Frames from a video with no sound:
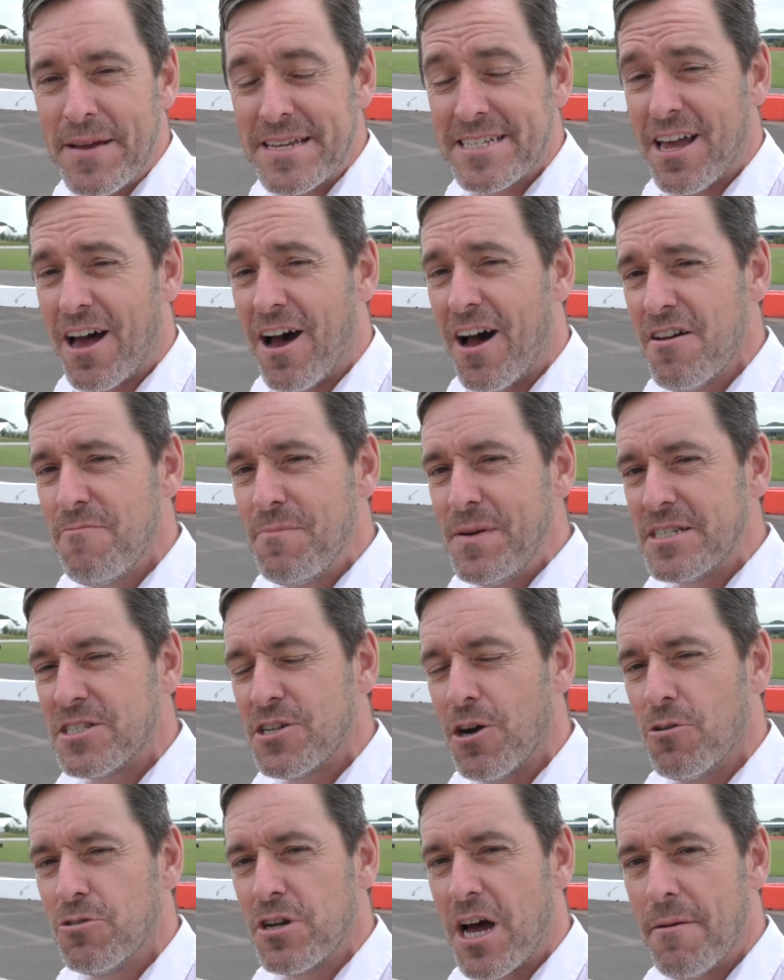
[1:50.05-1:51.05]
is I've been
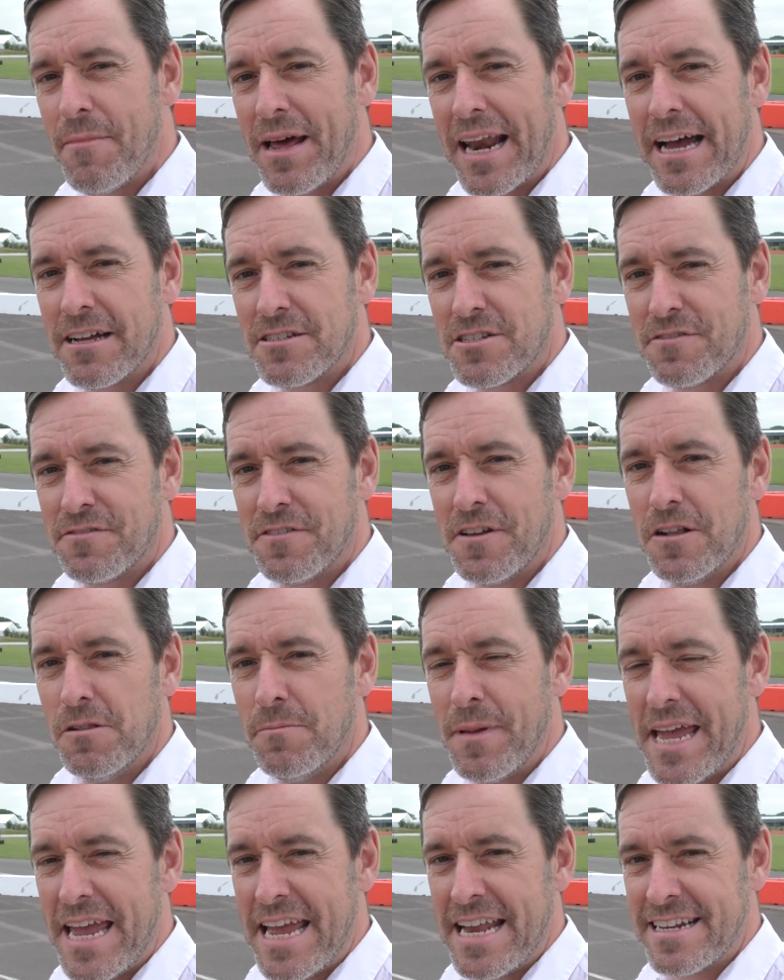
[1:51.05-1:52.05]
told I'm allowed to
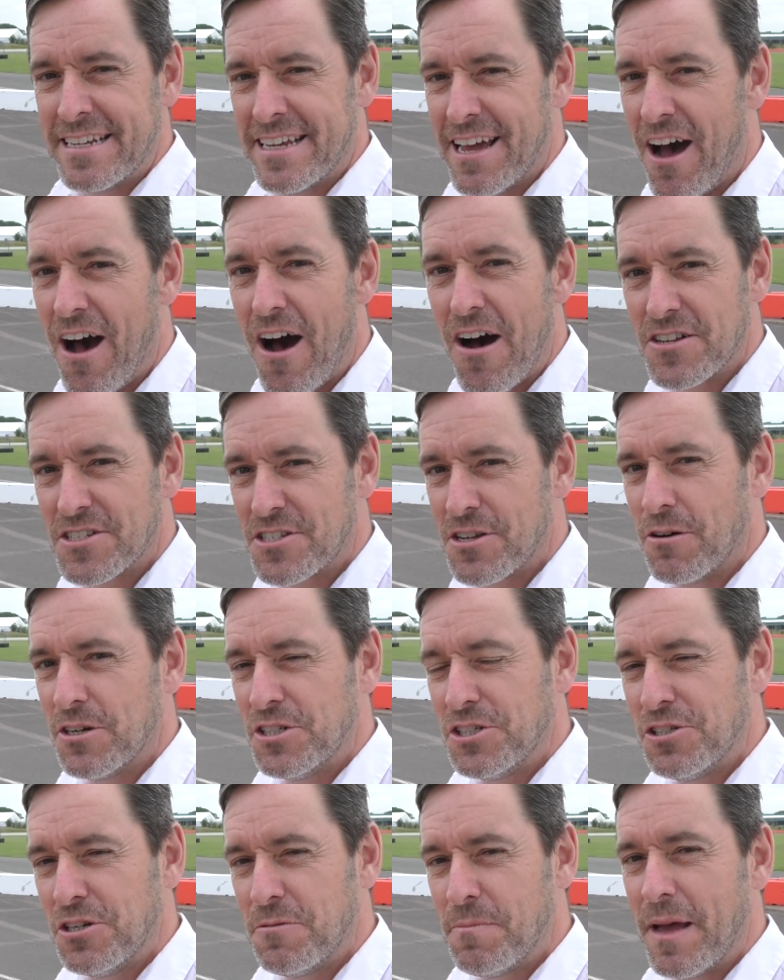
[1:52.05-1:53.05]
film in car, so I
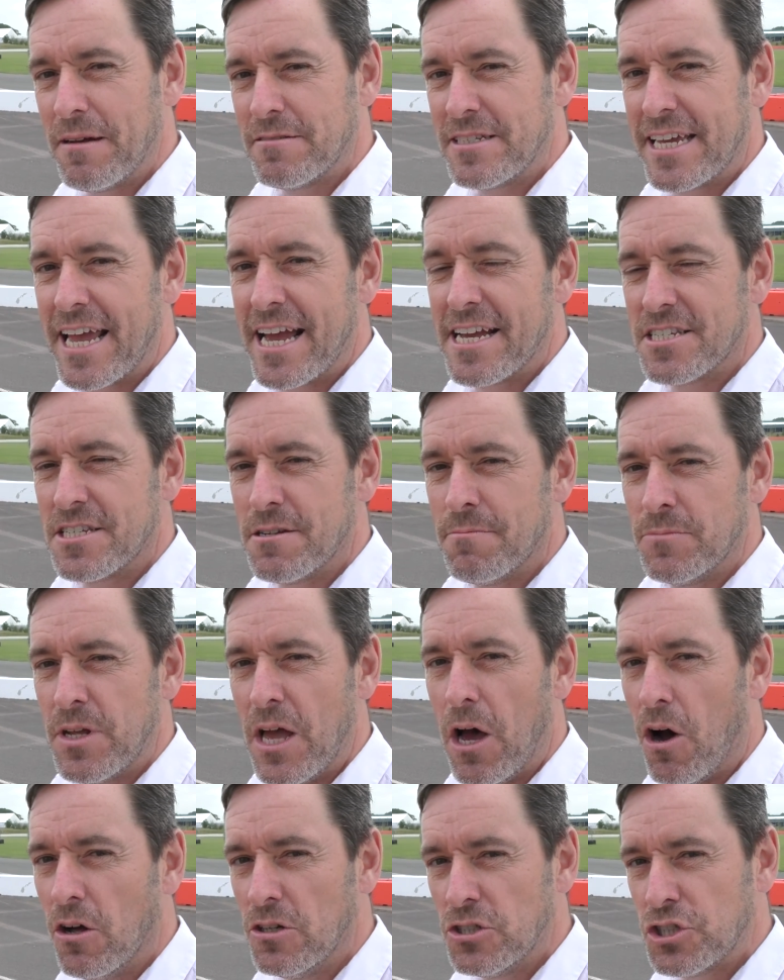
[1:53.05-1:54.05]
should be able to get some
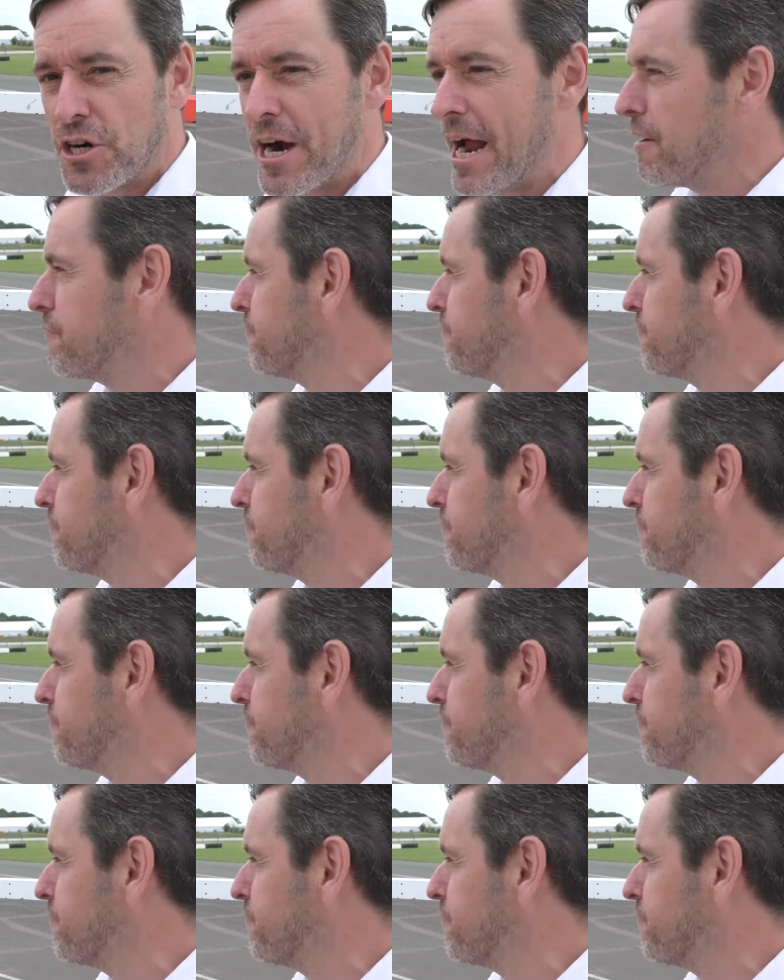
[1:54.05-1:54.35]
on-track